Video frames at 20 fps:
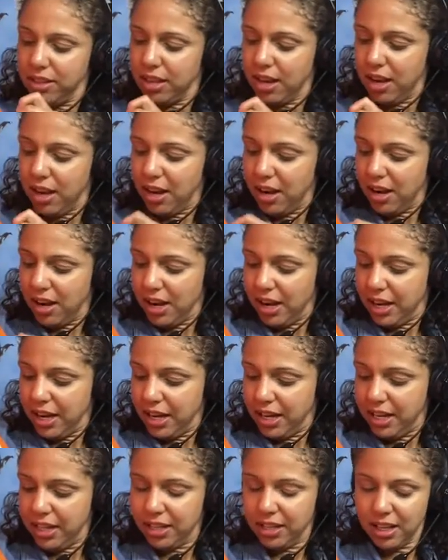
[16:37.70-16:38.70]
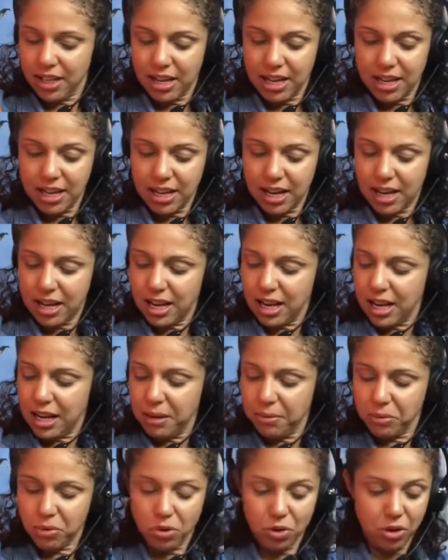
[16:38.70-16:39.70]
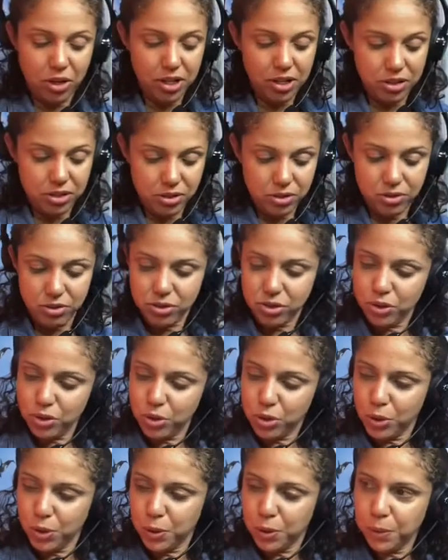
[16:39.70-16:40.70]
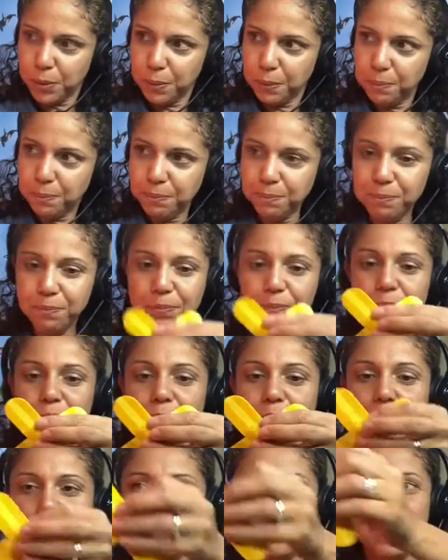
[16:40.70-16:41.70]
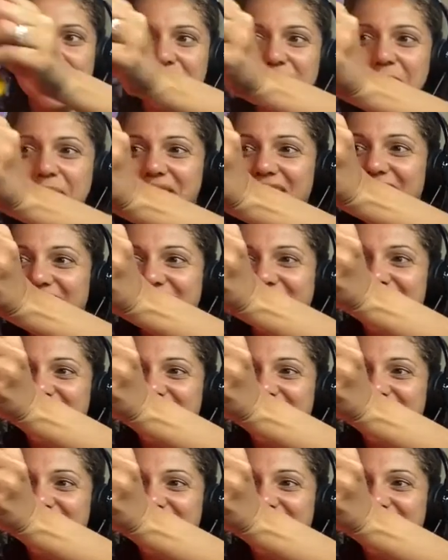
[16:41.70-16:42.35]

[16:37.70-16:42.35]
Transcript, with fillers: Nine. And I'm going to do, hmm, I'm going to block